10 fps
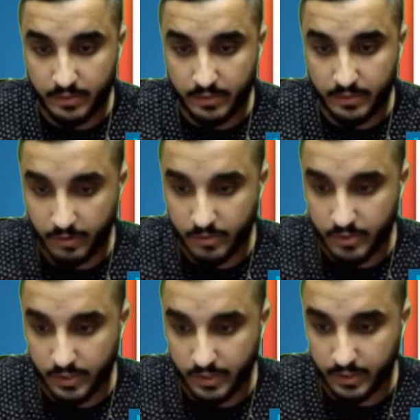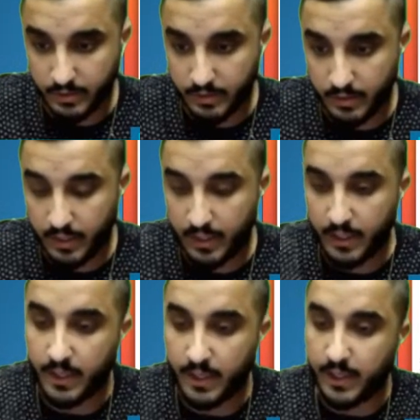open a new sheet,
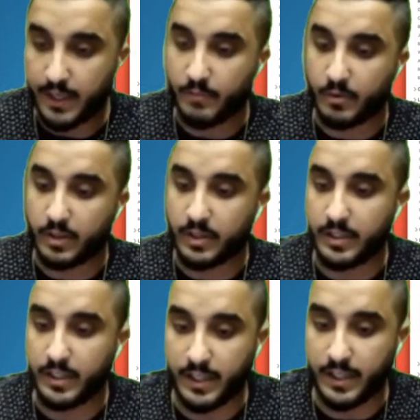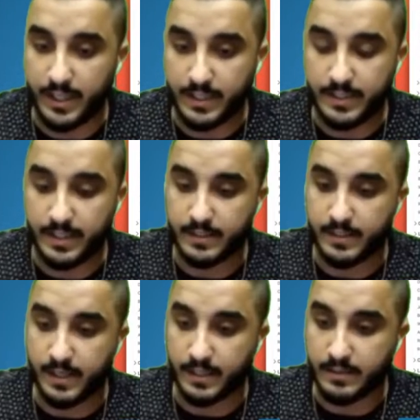and we're gonna need a
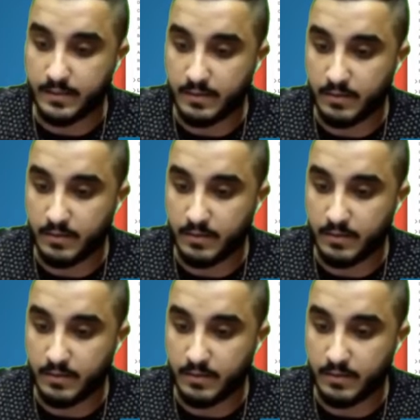CSS.